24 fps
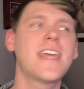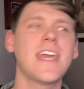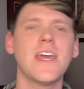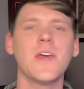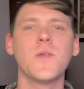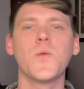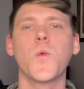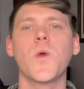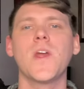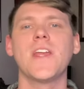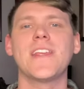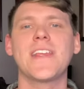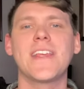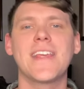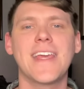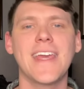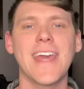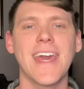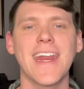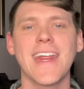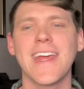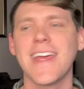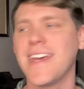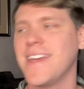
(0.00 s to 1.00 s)
can we
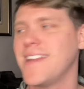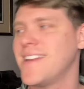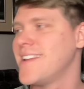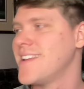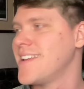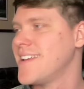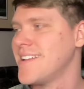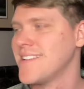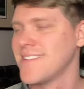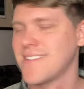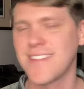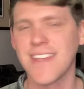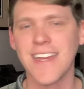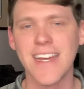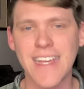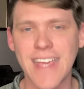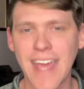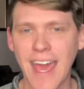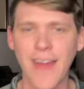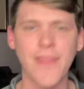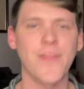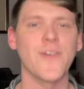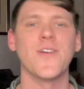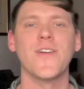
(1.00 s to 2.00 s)
get it
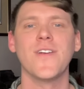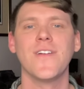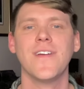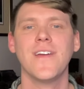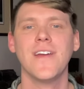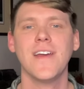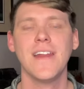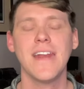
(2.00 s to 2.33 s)
together?